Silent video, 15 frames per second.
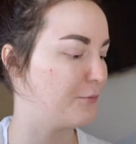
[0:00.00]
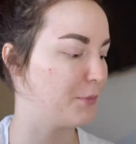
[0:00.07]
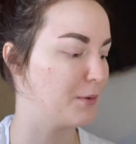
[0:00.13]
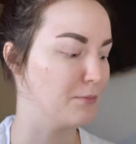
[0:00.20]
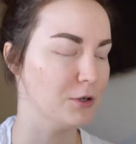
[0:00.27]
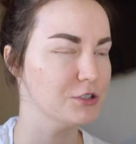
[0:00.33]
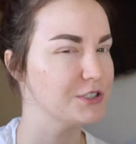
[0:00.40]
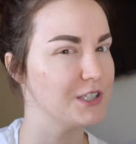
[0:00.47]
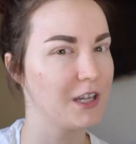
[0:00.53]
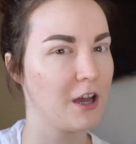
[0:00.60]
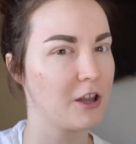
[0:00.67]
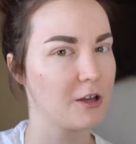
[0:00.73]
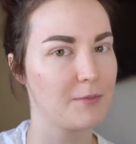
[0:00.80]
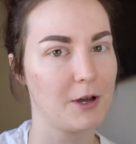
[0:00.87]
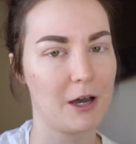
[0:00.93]
but mostly
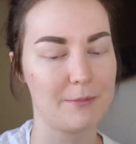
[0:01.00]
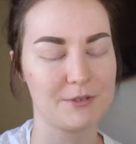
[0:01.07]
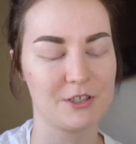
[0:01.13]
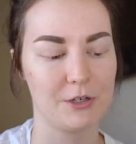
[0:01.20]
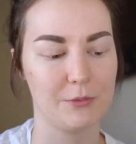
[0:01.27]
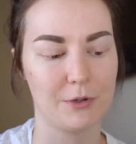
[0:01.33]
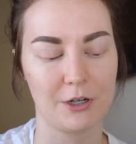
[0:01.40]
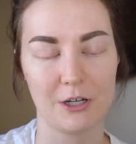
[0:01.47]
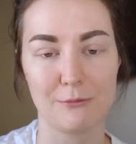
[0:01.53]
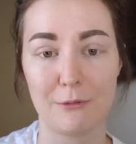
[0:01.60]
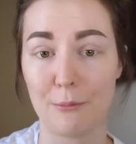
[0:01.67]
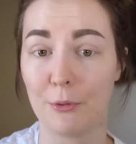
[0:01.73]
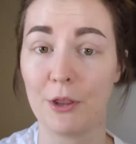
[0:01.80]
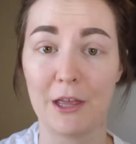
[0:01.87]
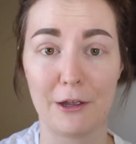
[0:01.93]
Colourpop, so we're going to be
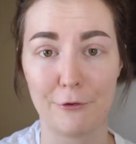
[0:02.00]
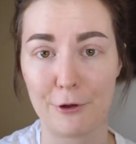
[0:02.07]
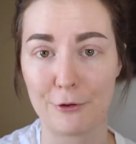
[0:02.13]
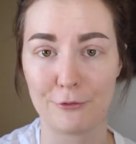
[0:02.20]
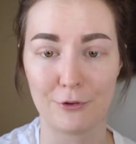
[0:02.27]
playing around